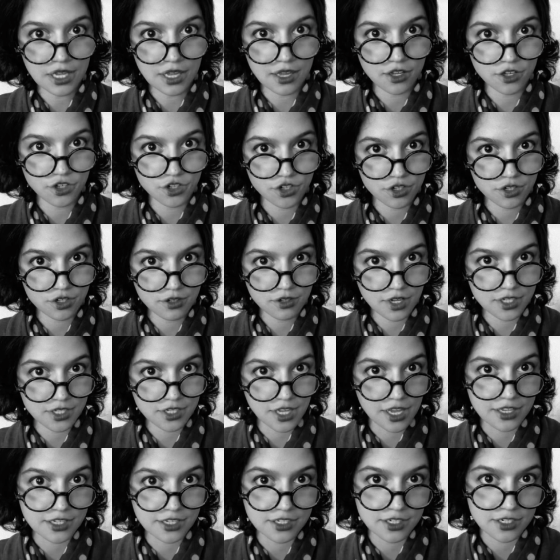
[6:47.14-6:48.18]
as
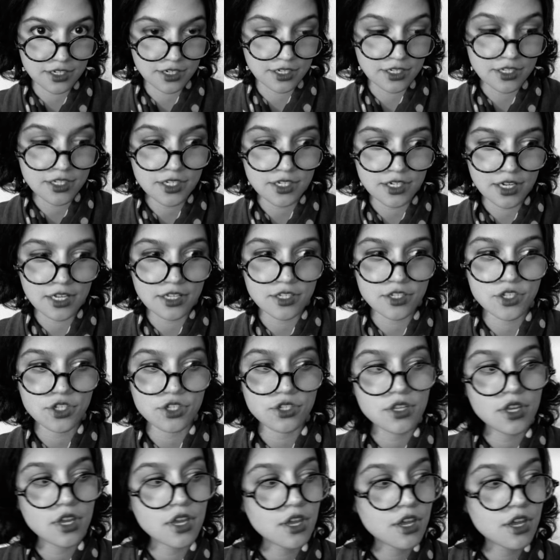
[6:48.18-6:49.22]
I did
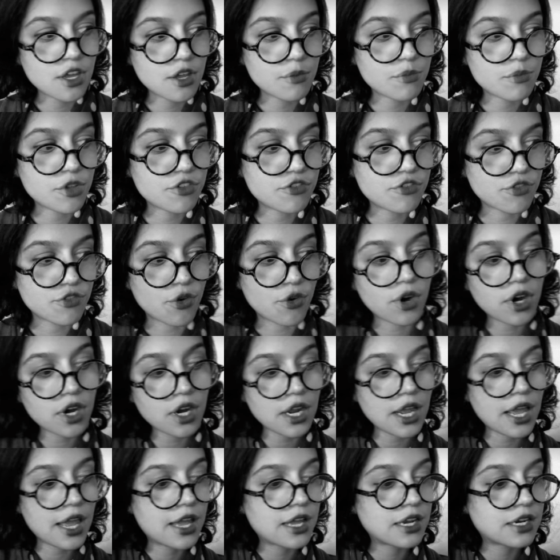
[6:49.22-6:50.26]
states before.
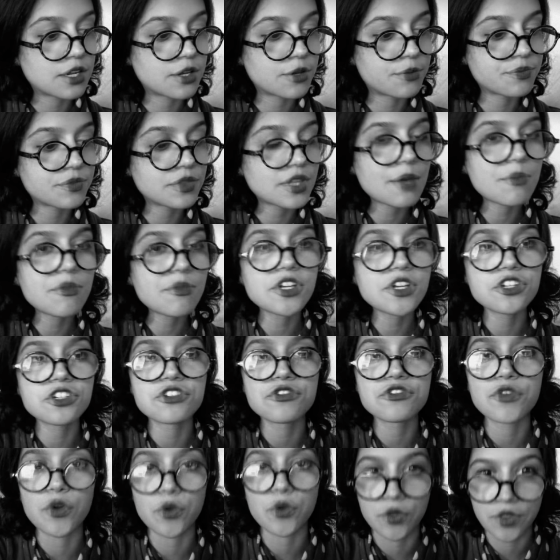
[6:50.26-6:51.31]
And um, let me
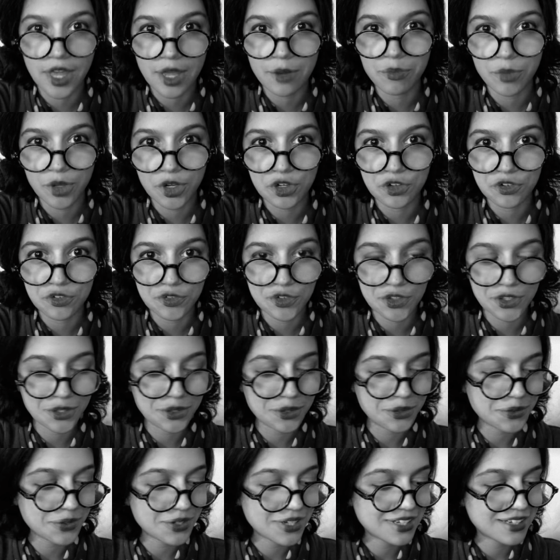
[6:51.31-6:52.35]
just fold that better for
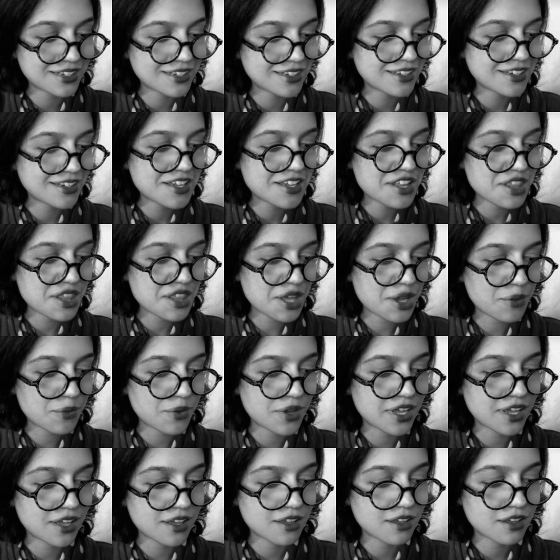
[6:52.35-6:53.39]
you. That
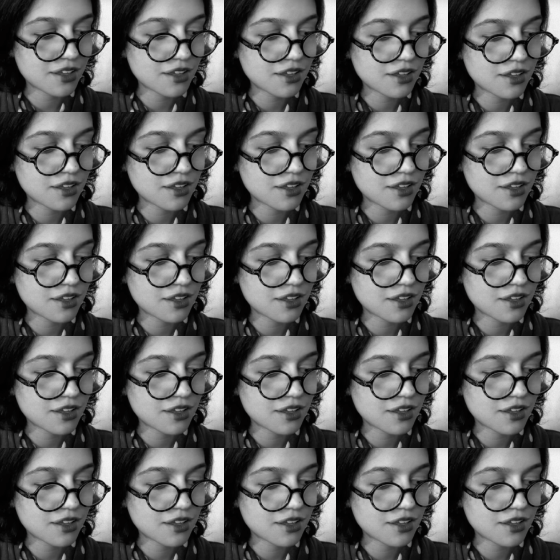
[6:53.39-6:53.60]
way,